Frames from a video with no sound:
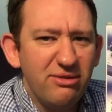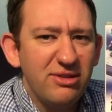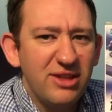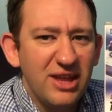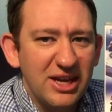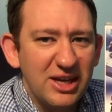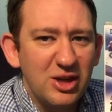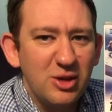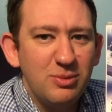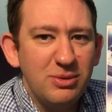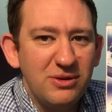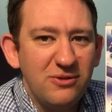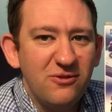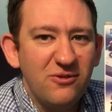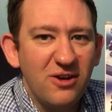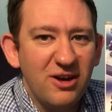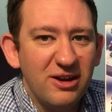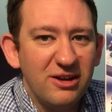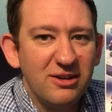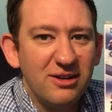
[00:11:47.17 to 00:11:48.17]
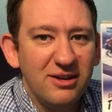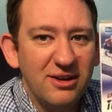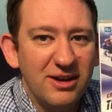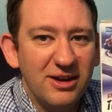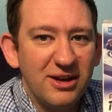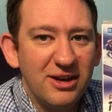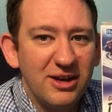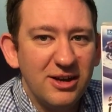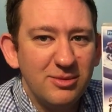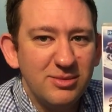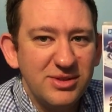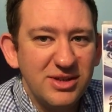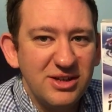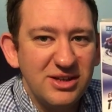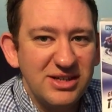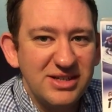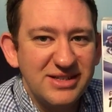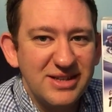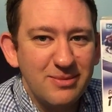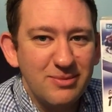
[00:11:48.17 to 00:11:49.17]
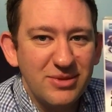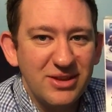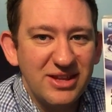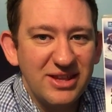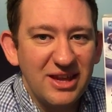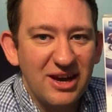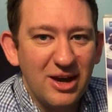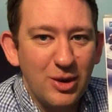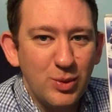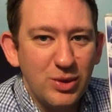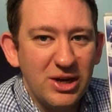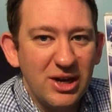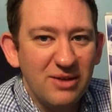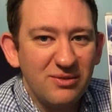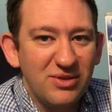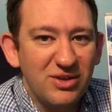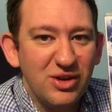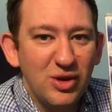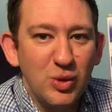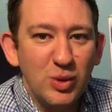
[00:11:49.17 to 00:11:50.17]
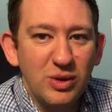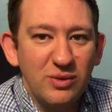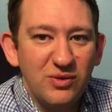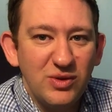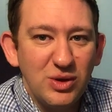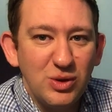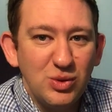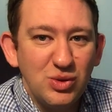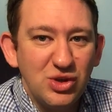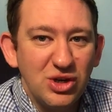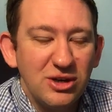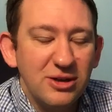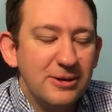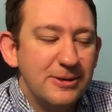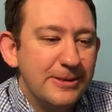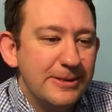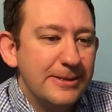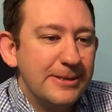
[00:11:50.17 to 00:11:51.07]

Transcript: That could be fun. Certainly something that I would love to do in the future.